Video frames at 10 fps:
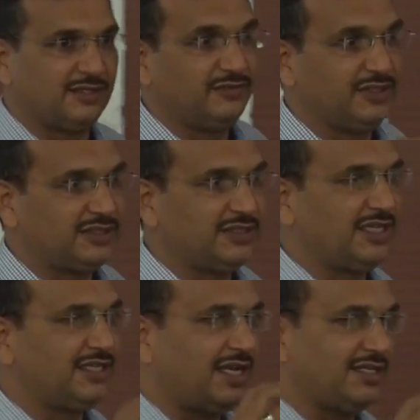which
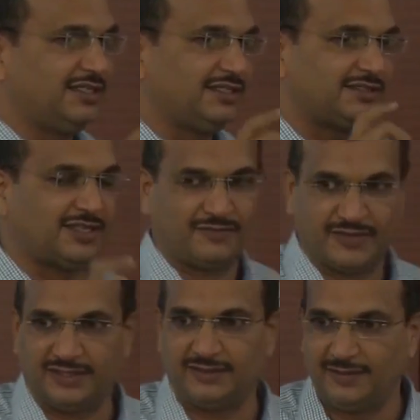area he is
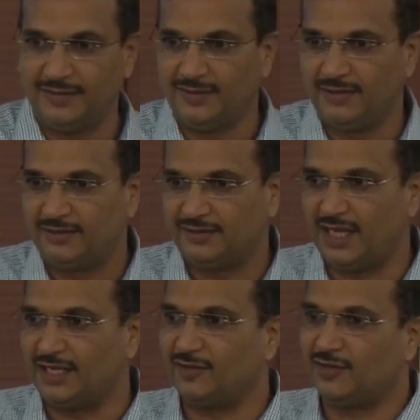suffering.
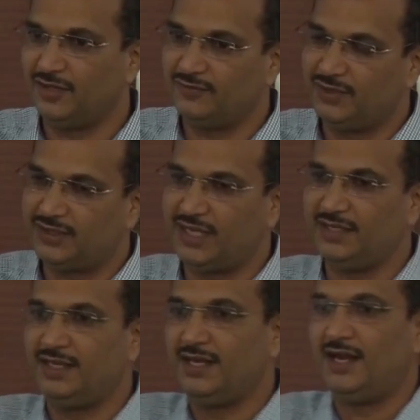Then only we
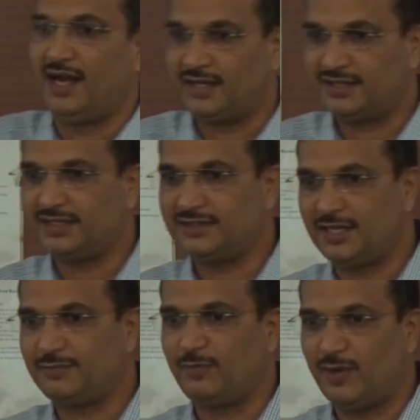can address
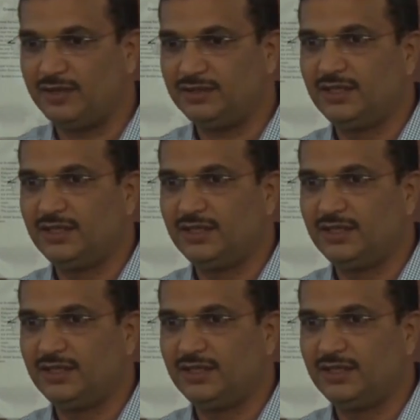that point.